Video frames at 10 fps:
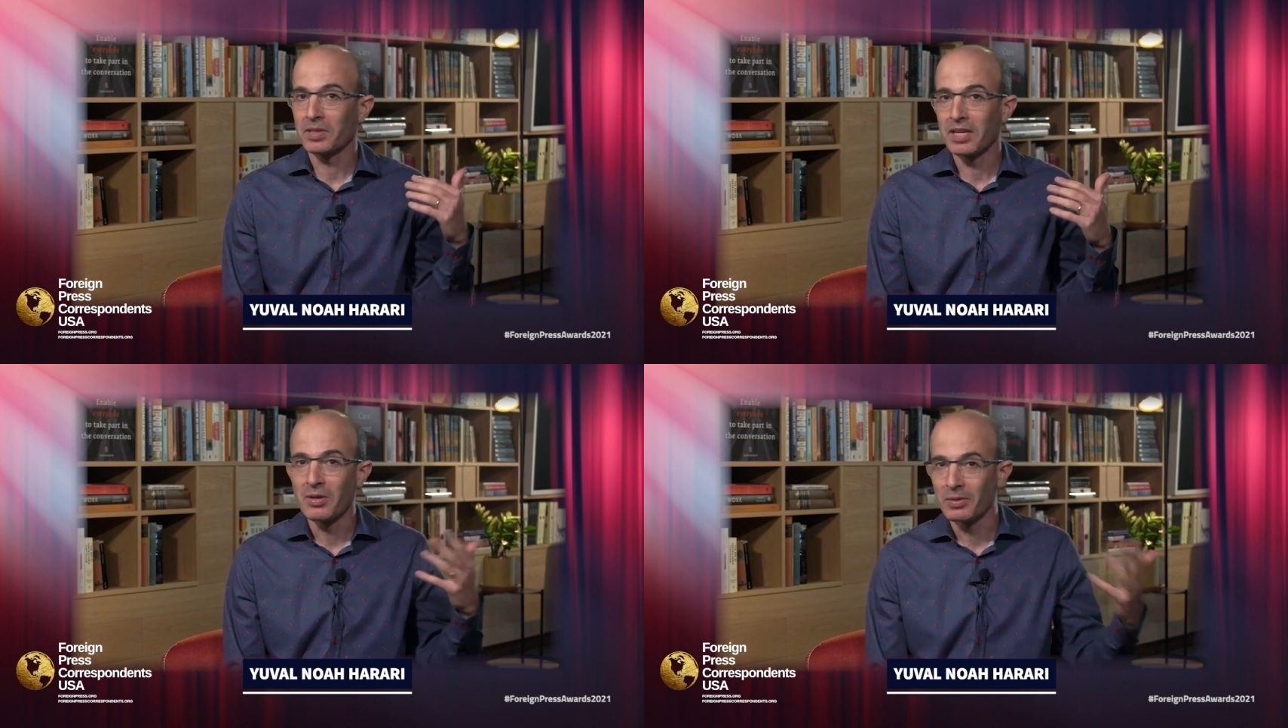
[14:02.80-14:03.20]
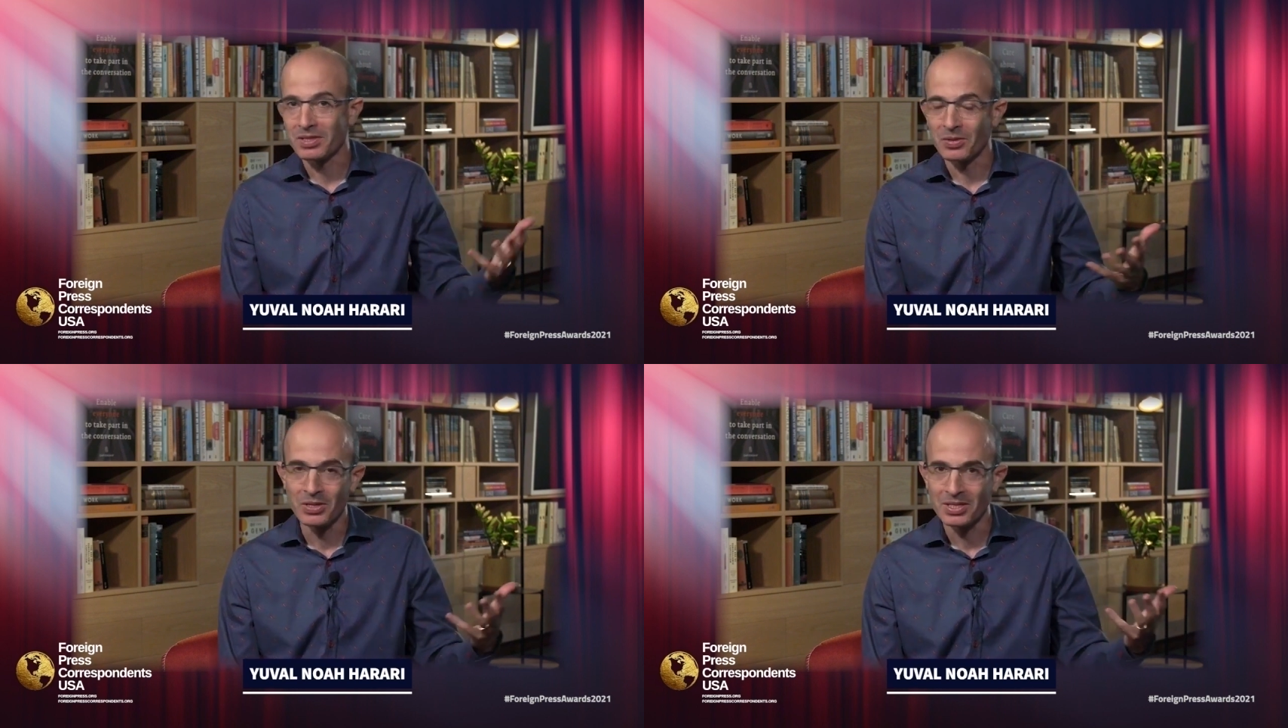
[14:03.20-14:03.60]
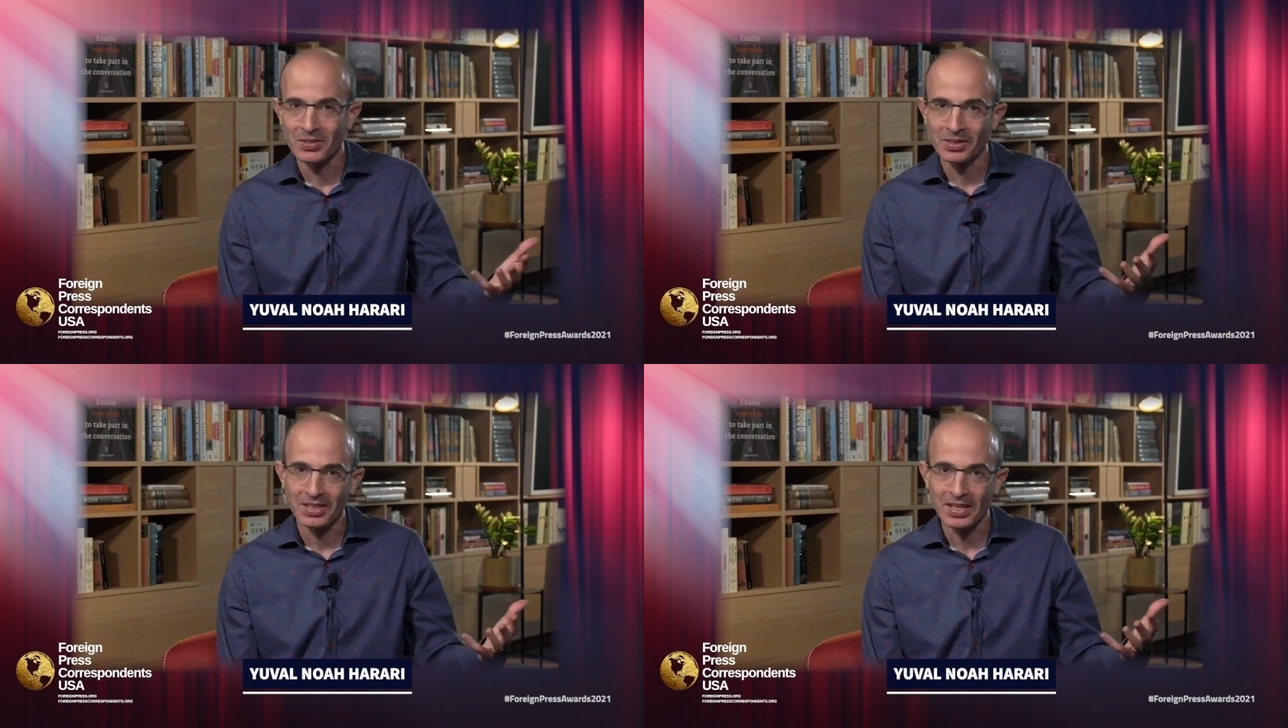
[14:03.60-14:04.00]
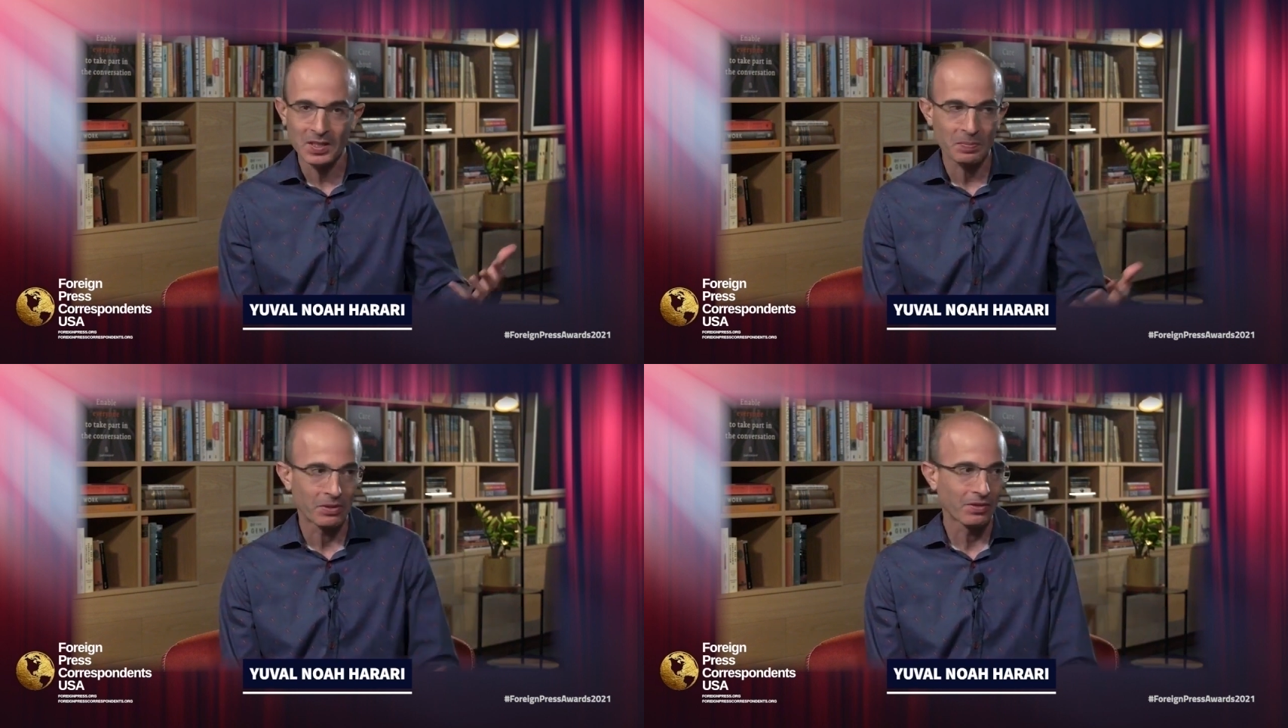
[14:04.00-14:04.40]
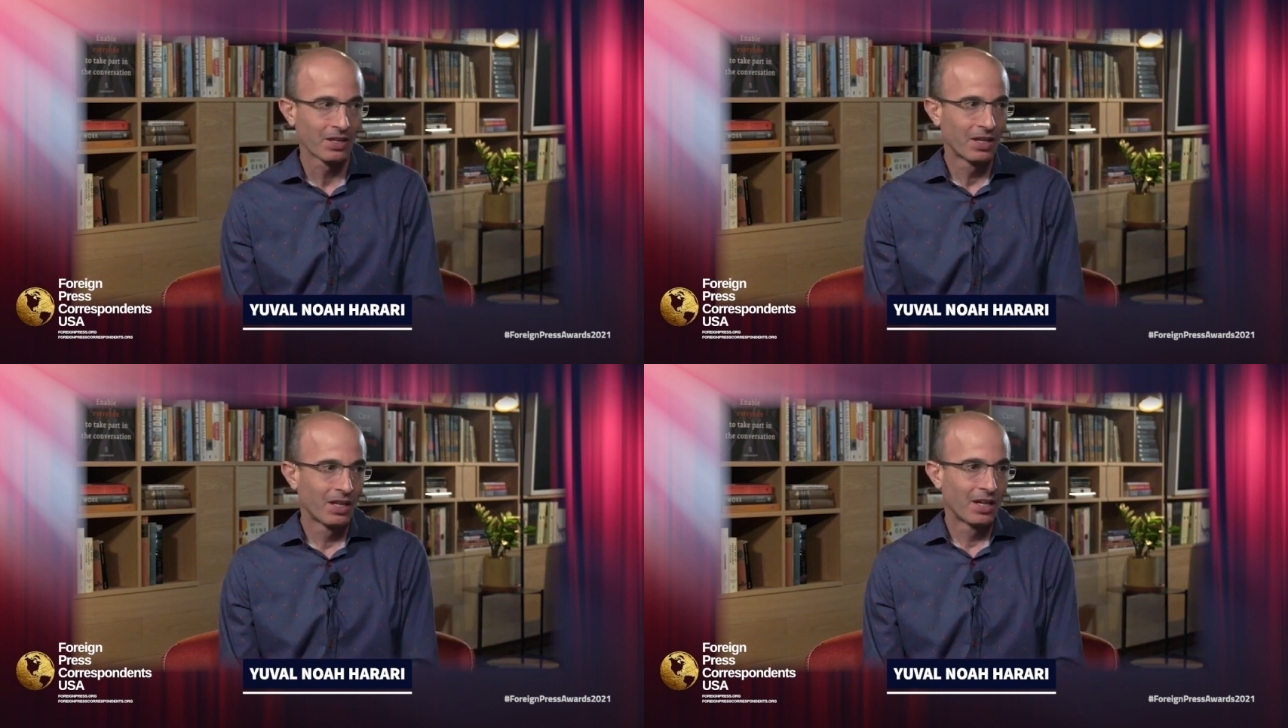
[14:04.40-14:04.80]
who is not an expert.
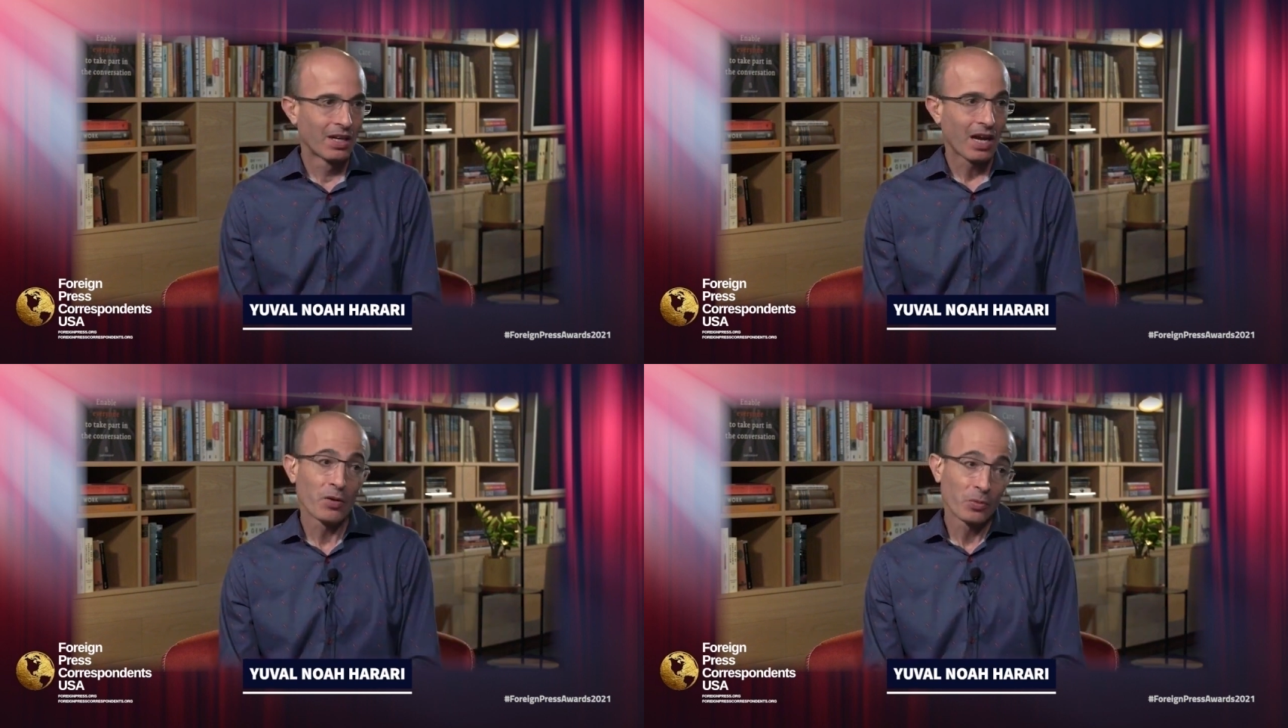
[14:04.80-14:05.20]
I